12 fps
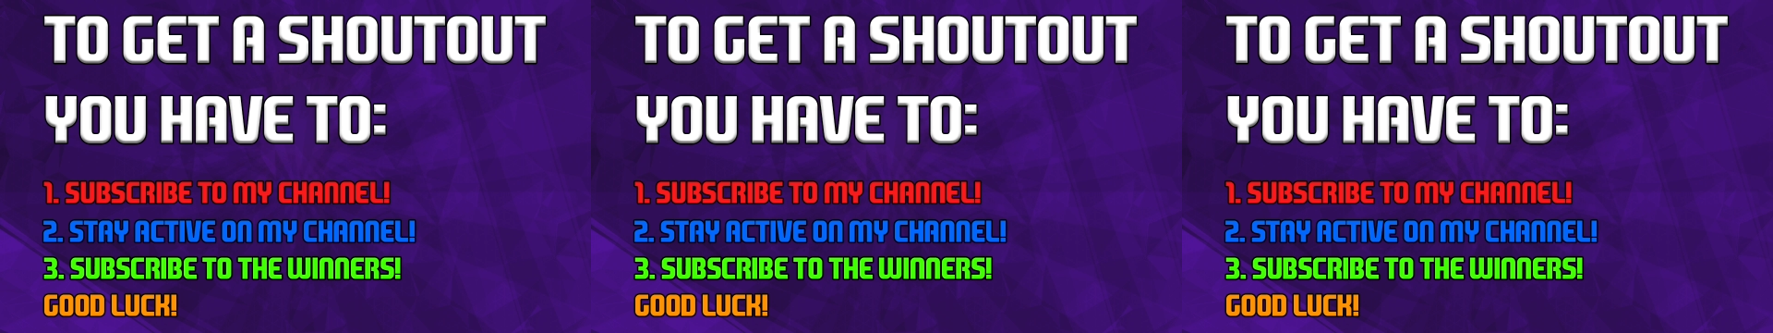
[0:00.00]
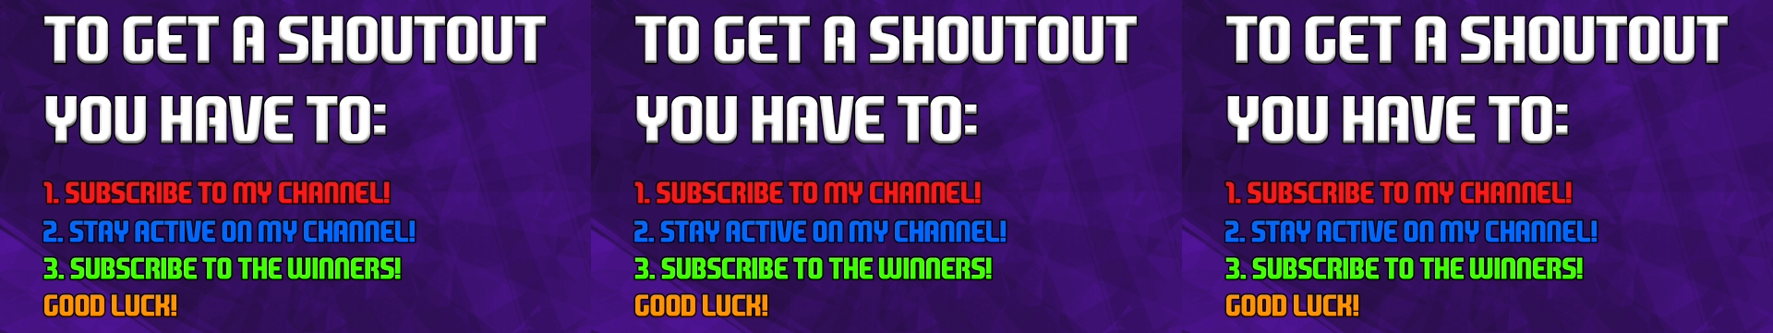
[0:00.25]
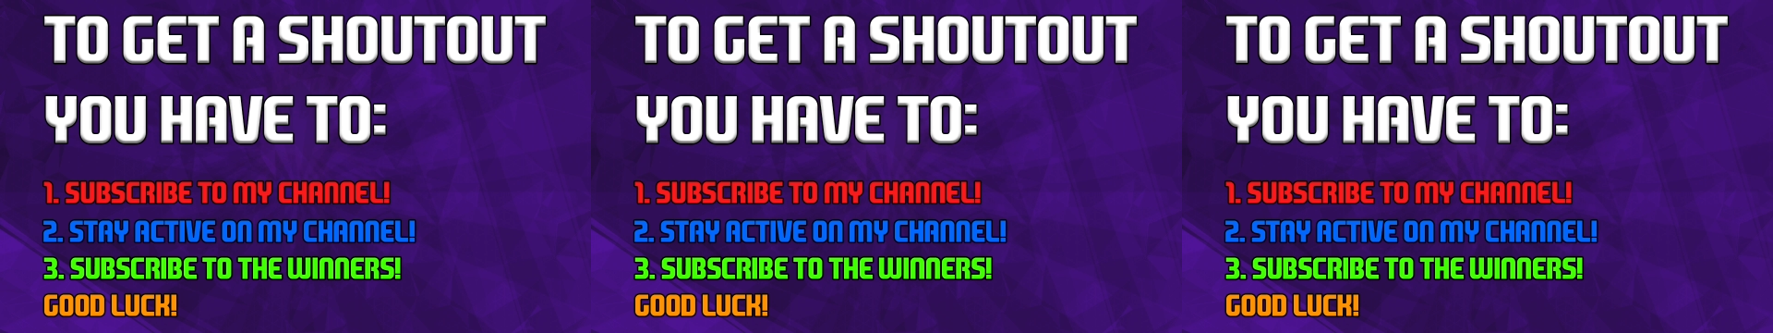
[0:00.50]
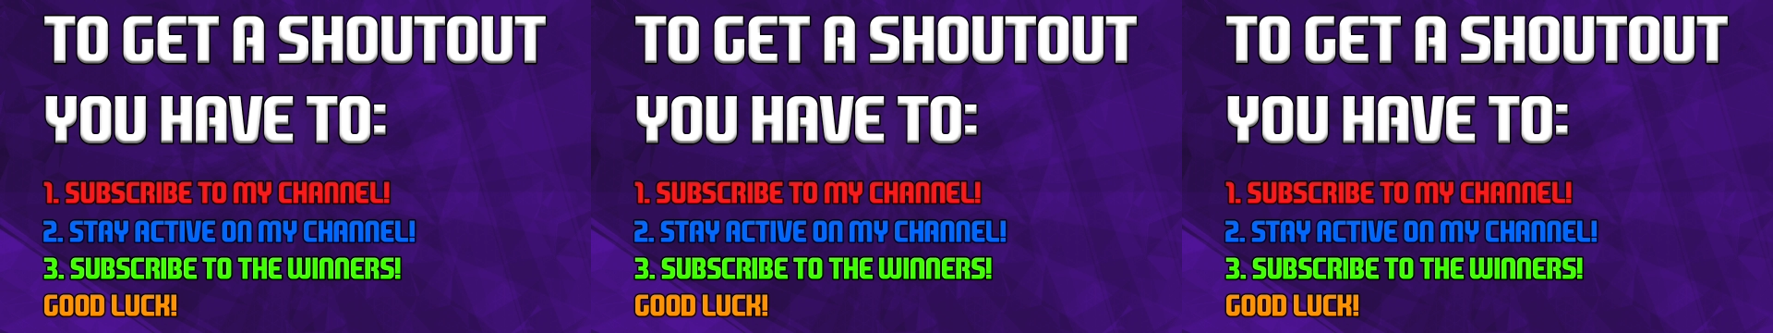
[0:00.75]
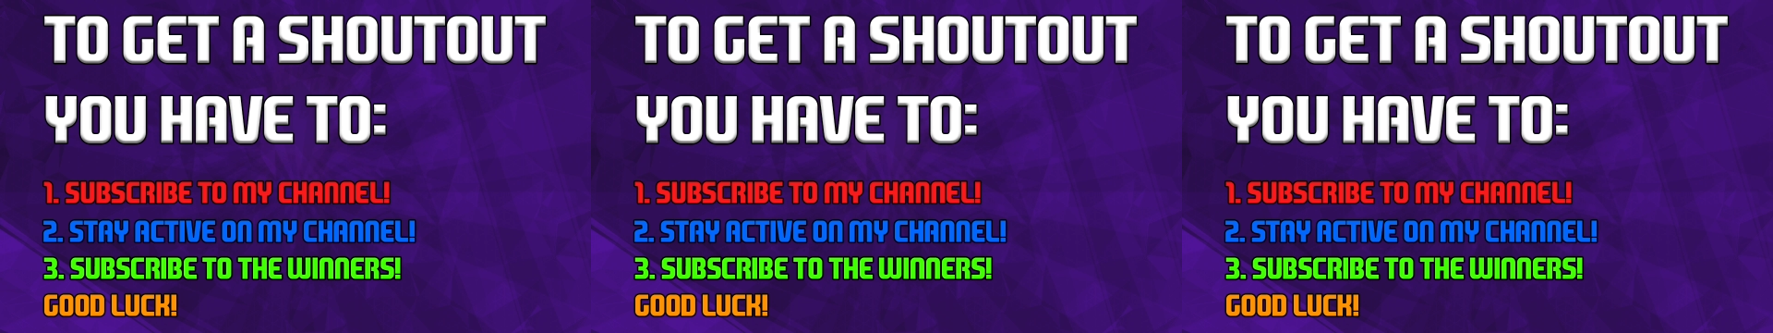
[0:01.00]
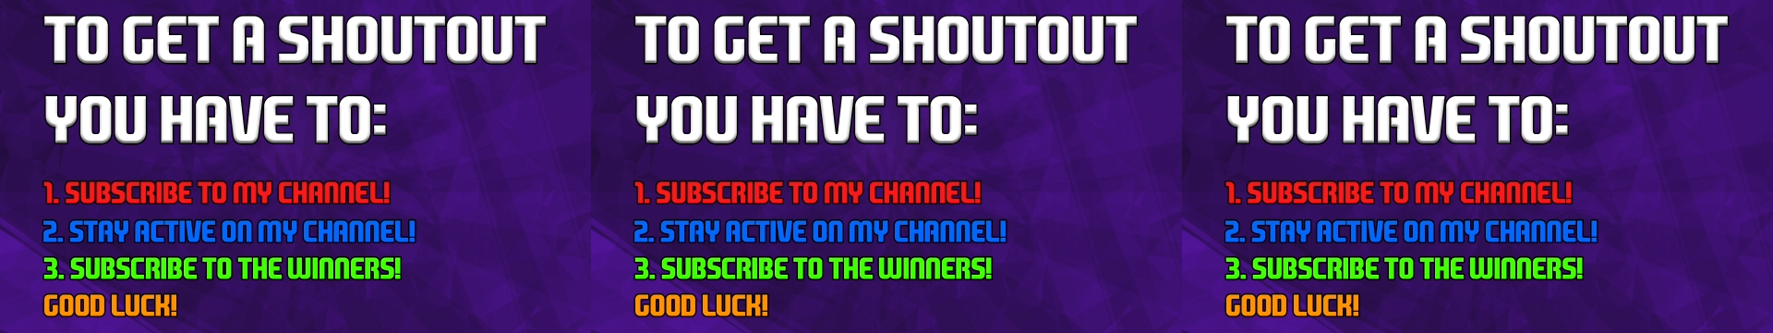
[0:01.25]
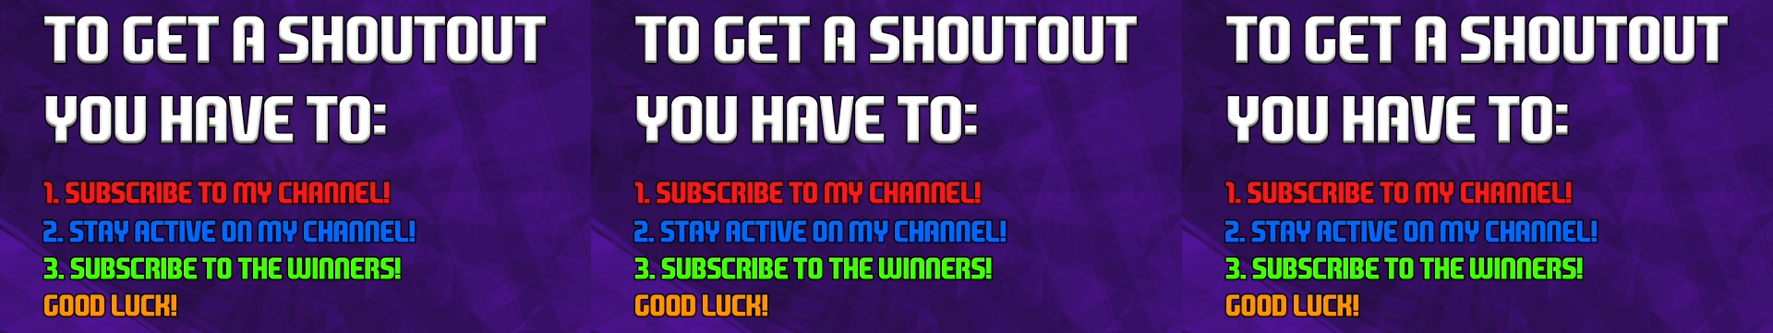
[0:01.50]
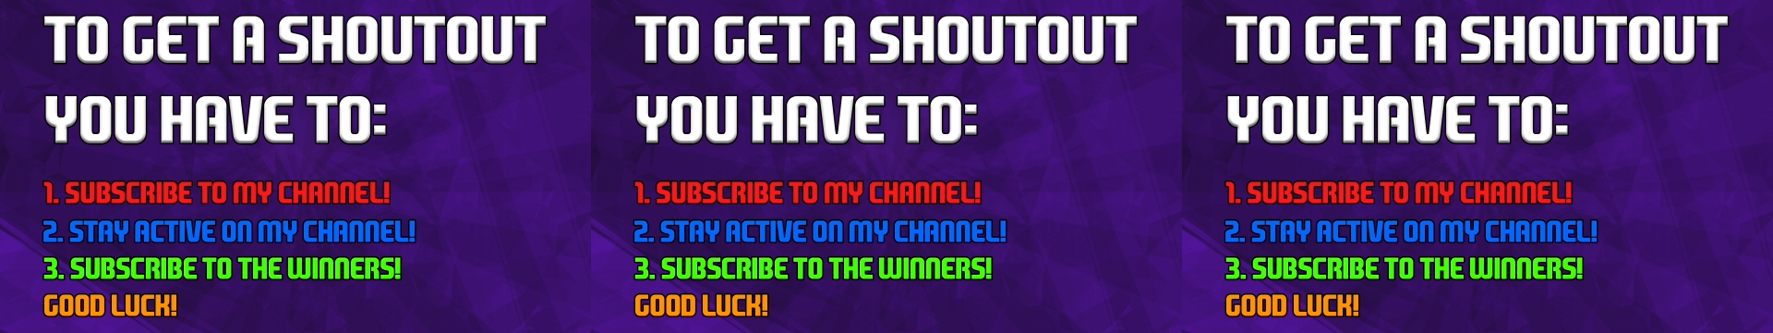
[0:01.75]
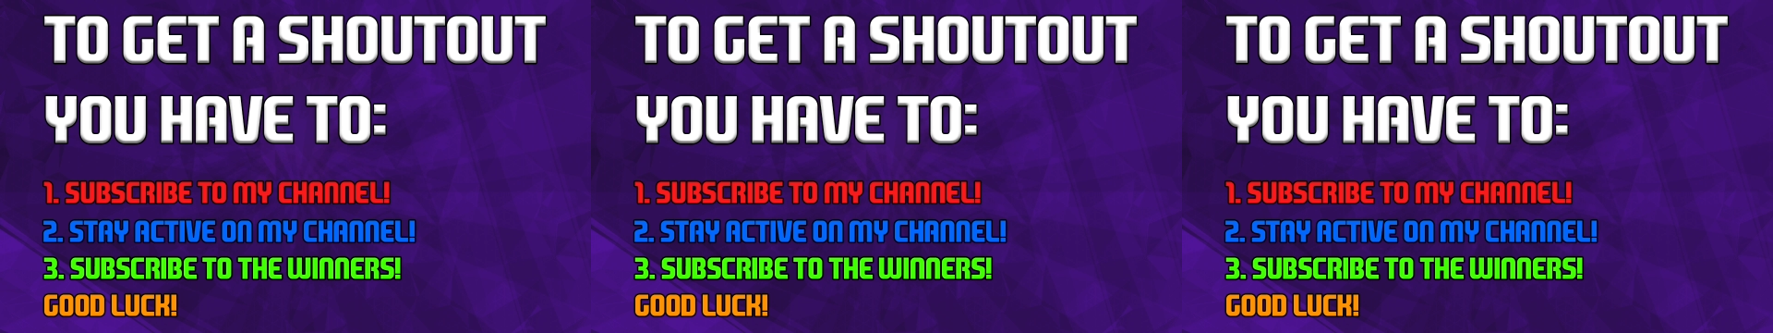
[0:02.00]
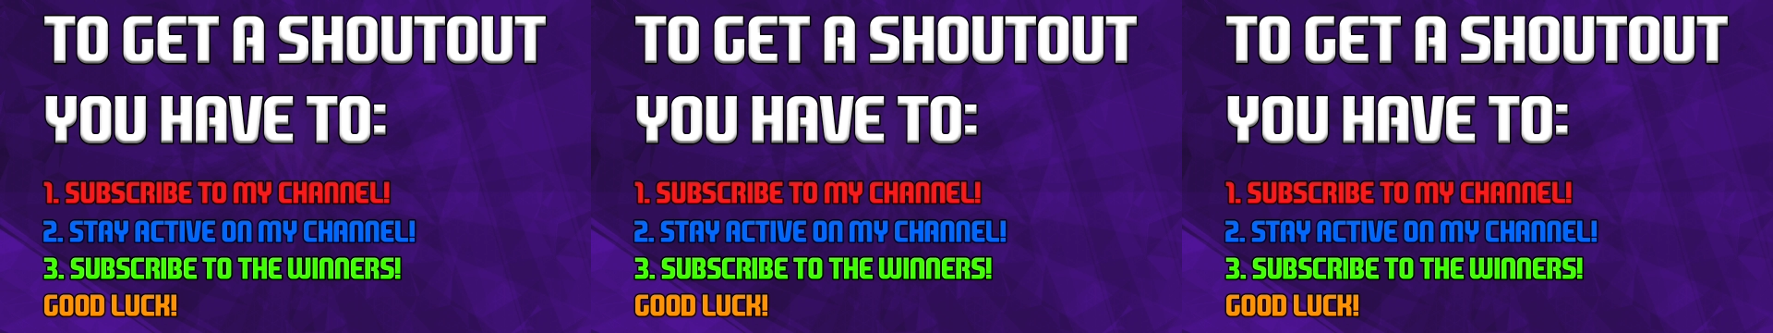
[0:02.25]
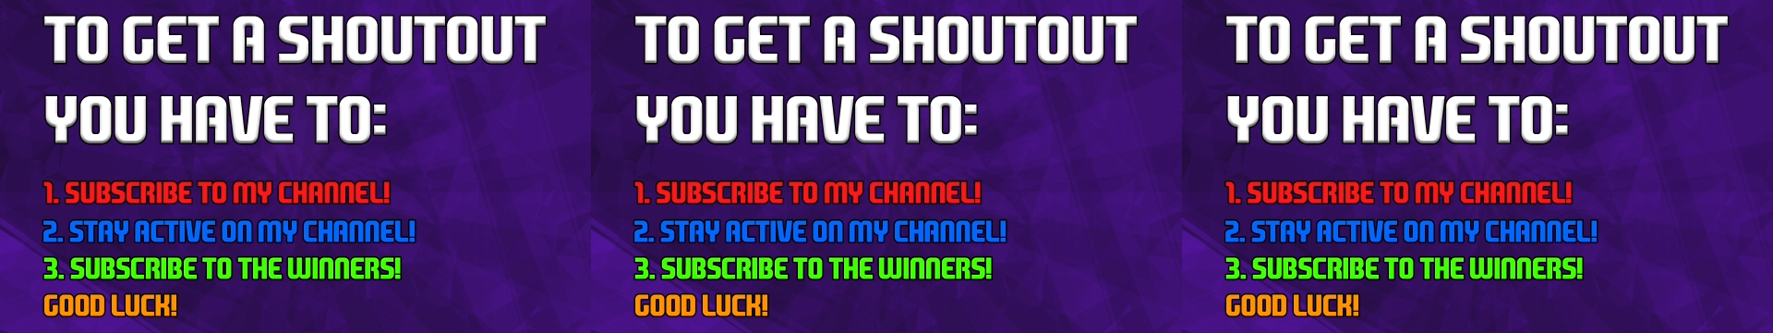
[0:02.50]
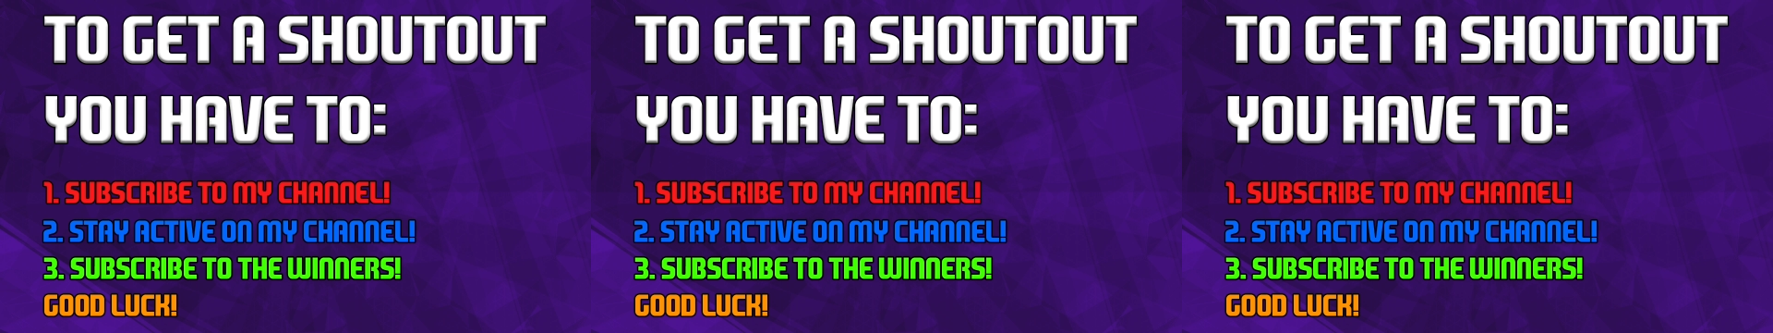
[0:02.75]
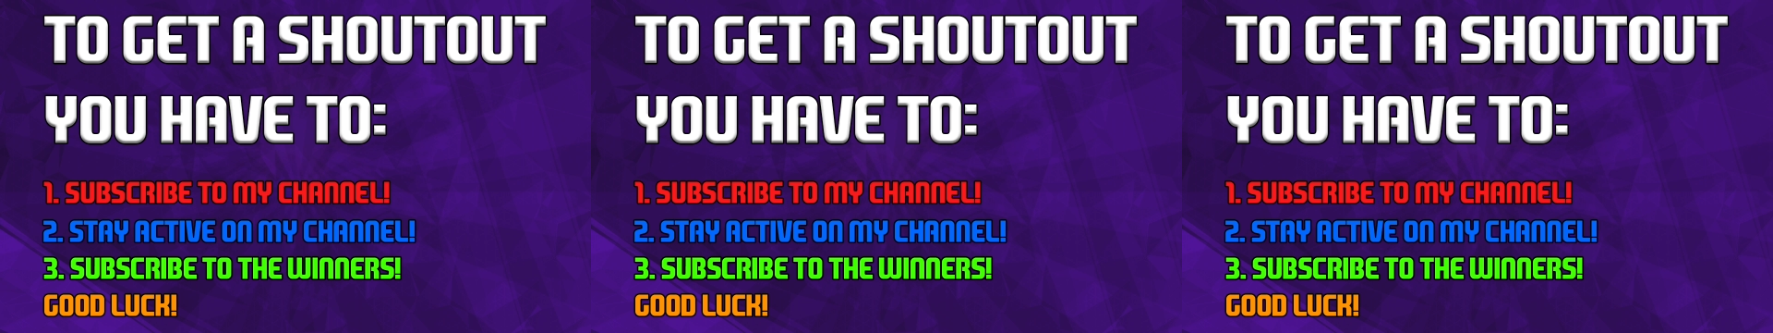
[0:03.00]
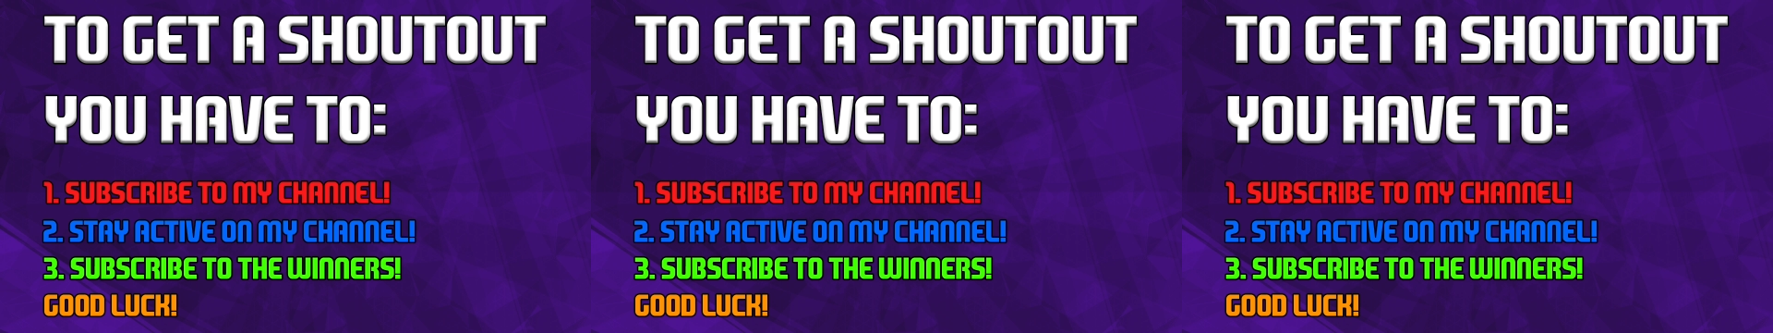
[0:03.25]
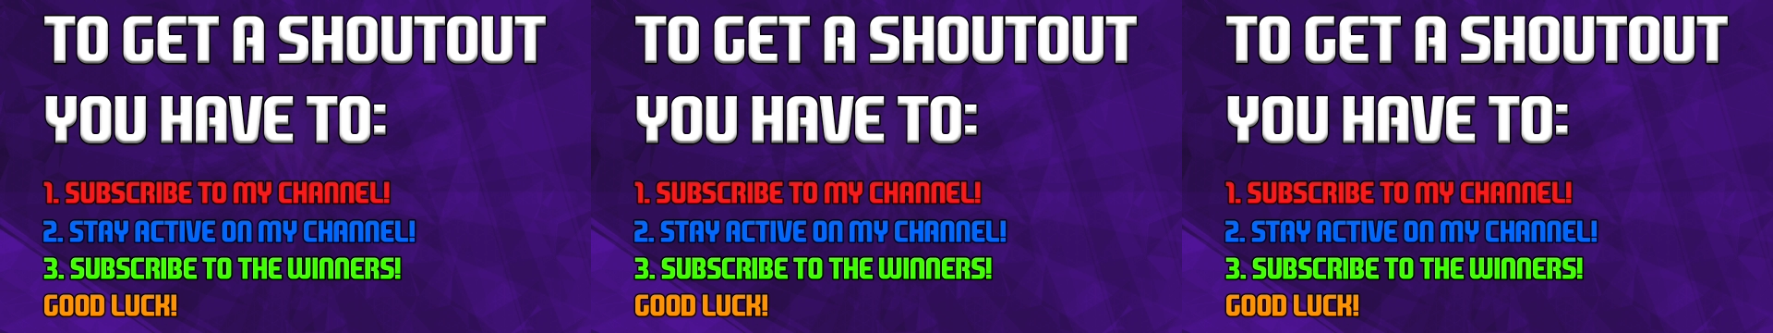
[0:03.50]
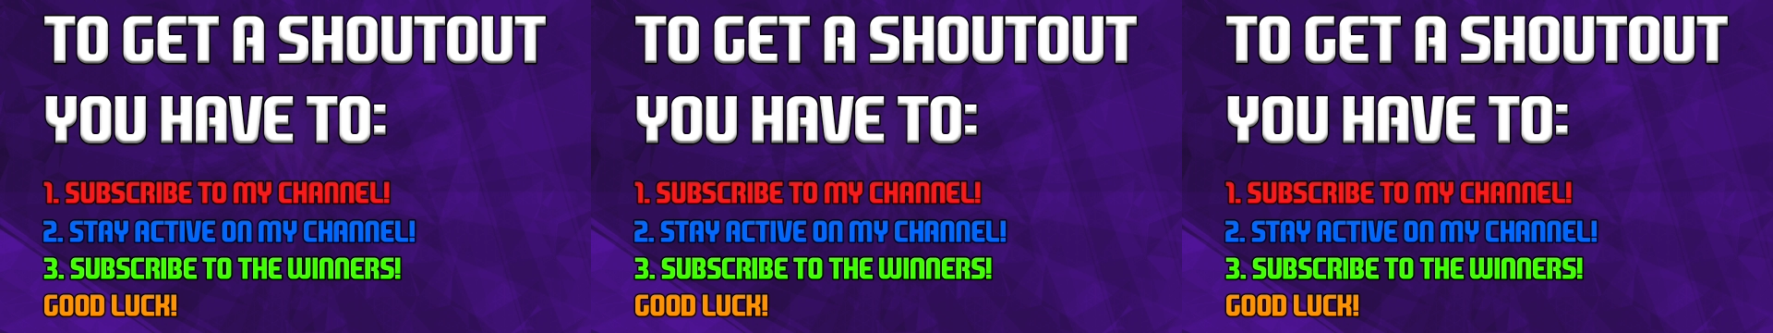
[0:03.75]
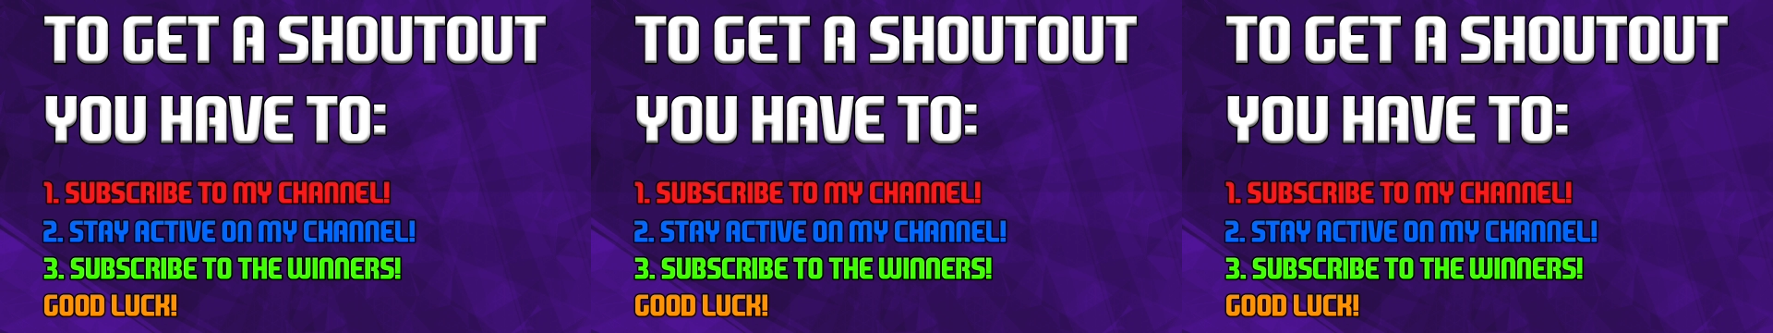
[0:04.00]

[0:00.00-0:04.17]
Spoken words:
Nobody's mouth can be seen.